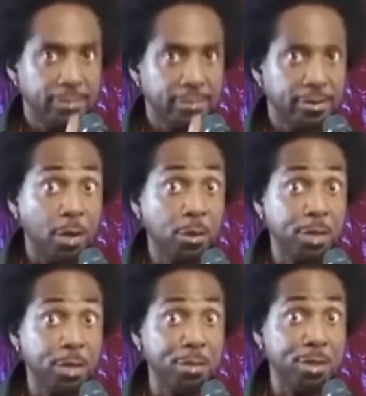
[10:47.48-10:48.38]
Don't
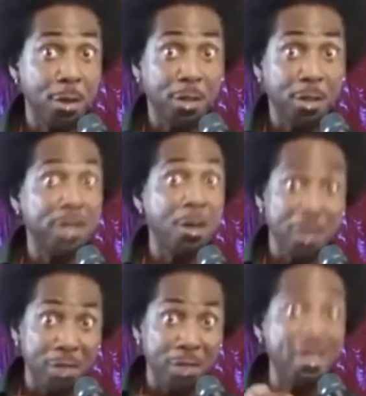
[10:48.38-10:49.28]
get
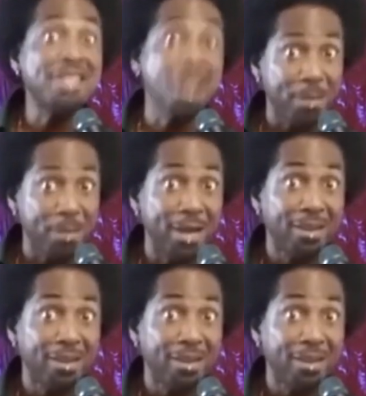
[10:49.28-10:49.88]
it messed up now.